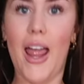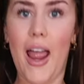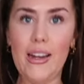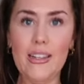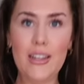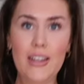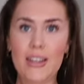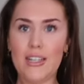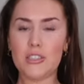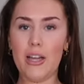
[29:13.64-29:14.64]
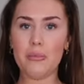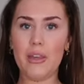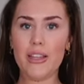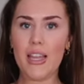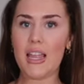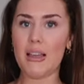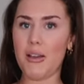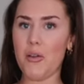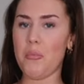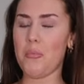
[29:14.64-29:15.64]
it in. So I'm giving like
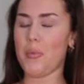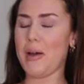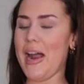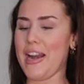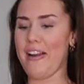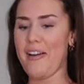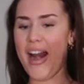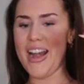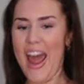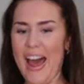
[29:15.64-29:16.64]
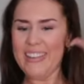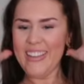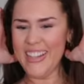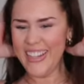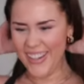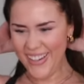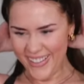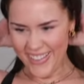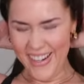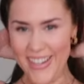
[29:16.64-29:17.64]
body right now.
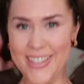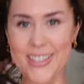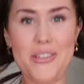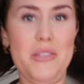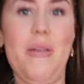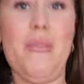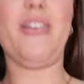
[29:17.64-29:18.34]
This one's made me